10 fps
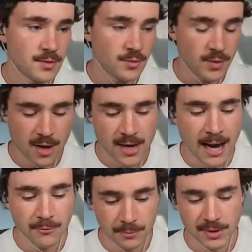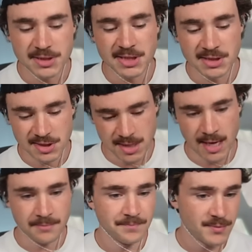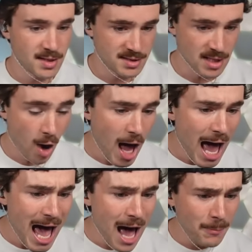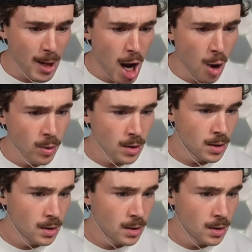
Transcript: We are not replacing Zidane. It is... Oh, blue!